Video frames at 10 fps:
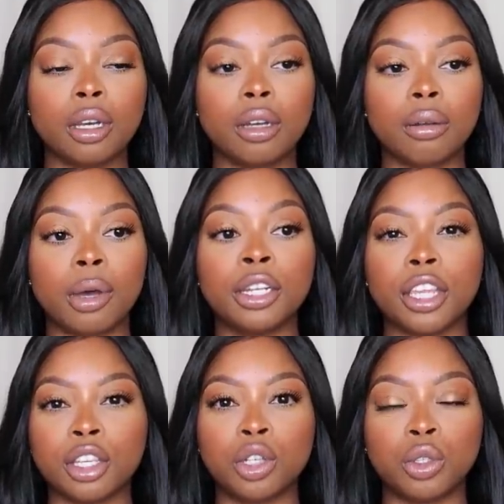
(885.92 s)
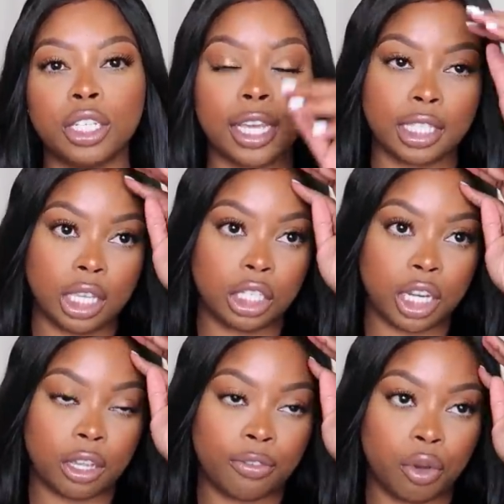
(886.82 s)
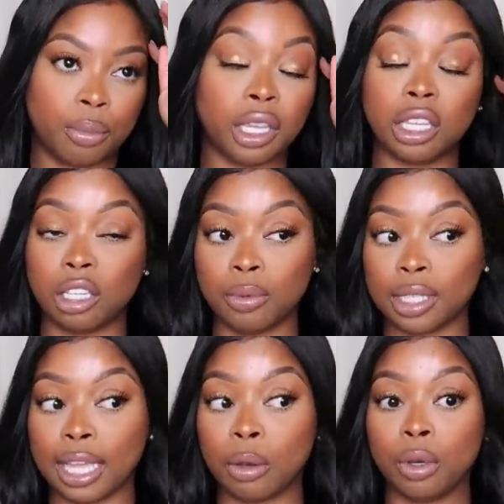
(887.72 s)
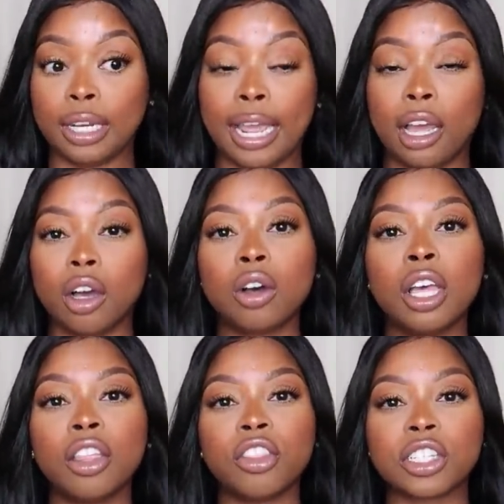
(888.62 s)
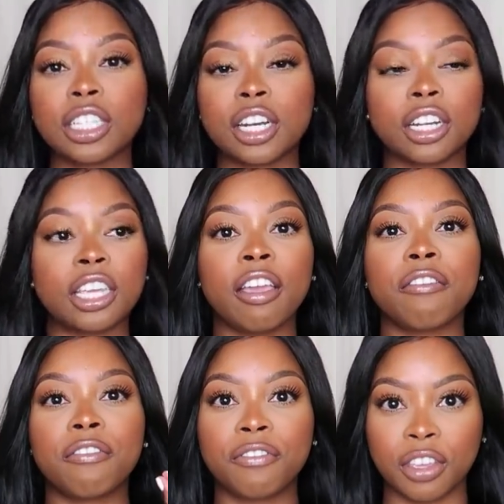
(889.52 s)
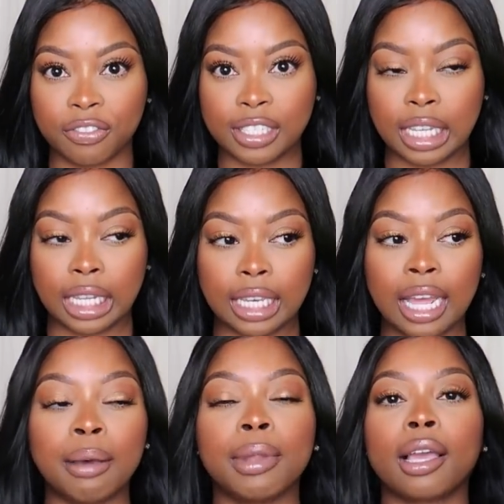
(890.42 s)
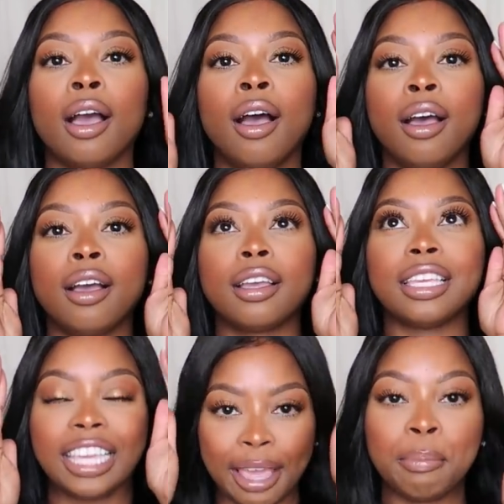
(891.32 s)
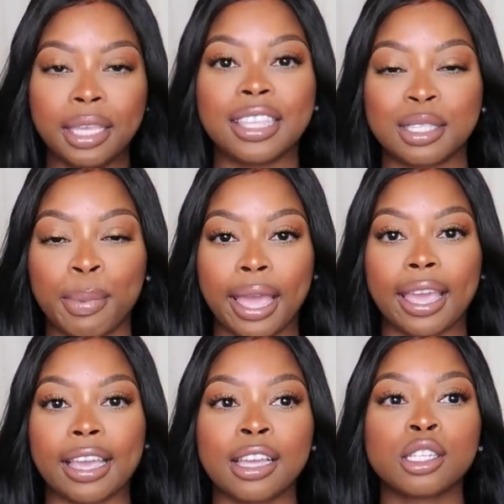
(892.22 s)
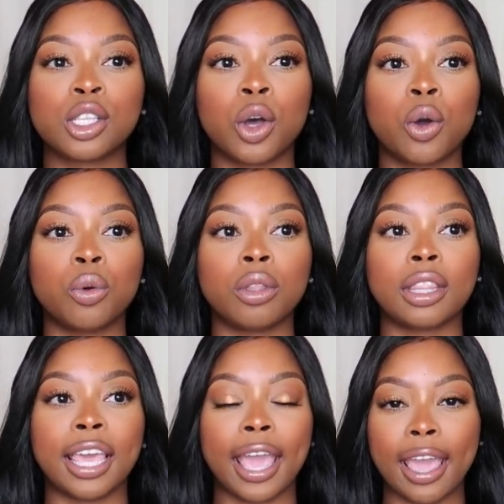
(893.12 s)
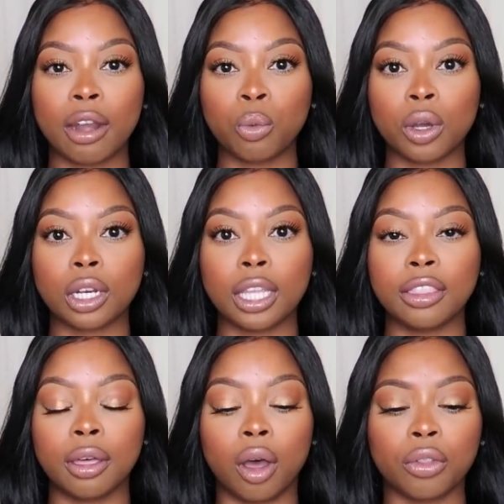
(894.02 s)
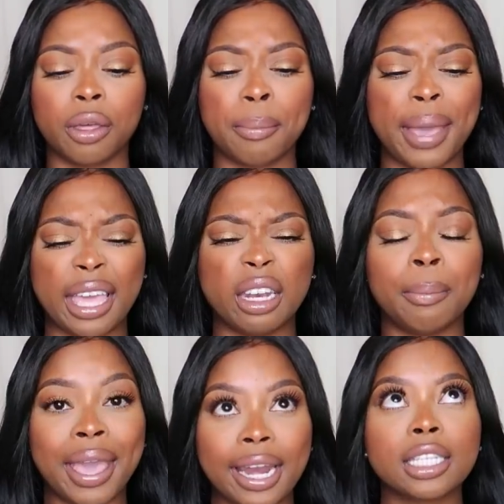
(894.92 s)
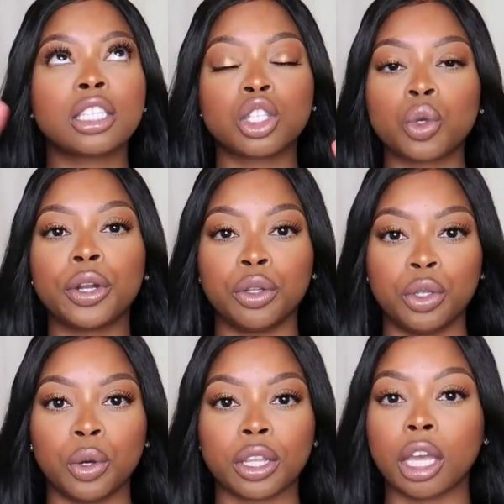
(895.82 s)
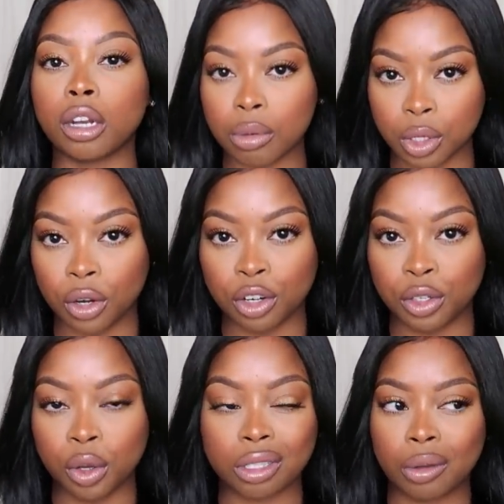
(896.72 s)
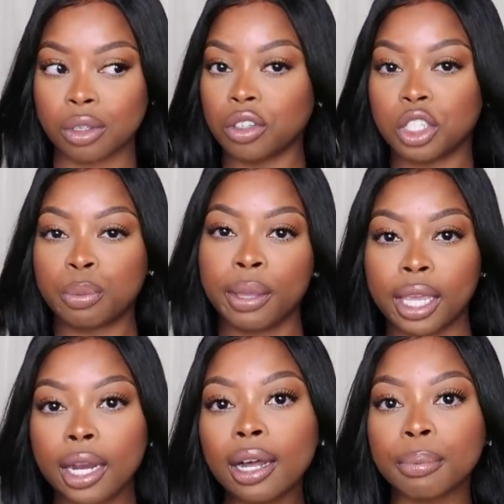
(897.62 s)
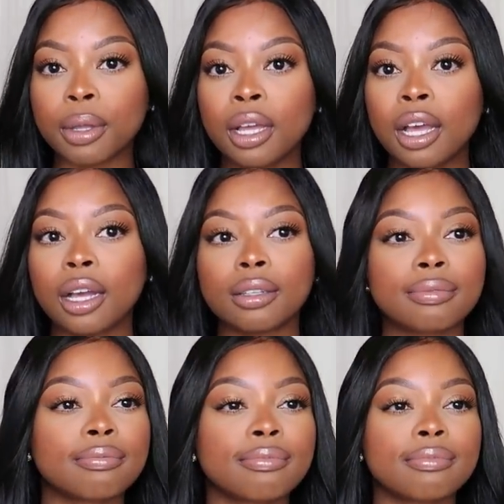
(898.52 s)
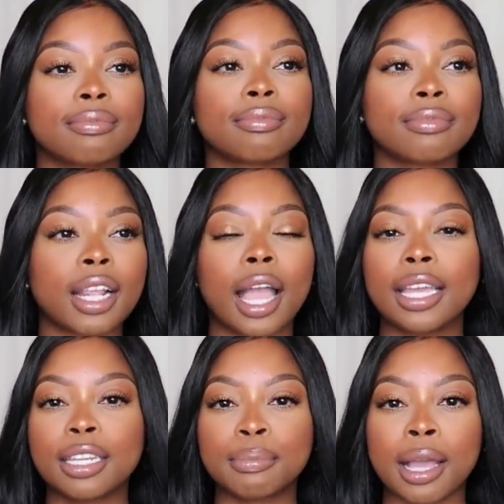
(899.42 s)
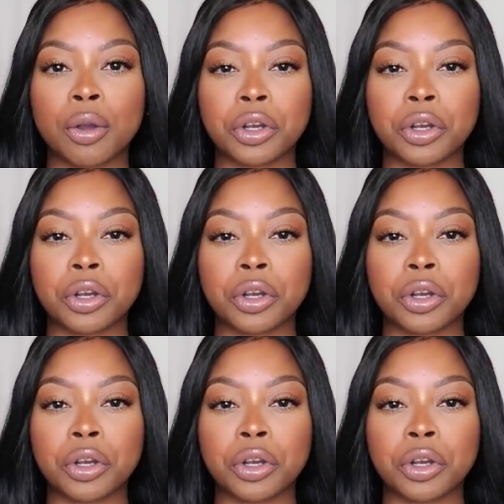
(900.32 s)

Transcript: um another Gucci essay checked for me, and he was like, well, now there's literally fifteen. I'm like, get me this bag. So they had one in the on the in the Madison store in New York. Y'all know I was going to New York, so I was gonna just pick it up. End up not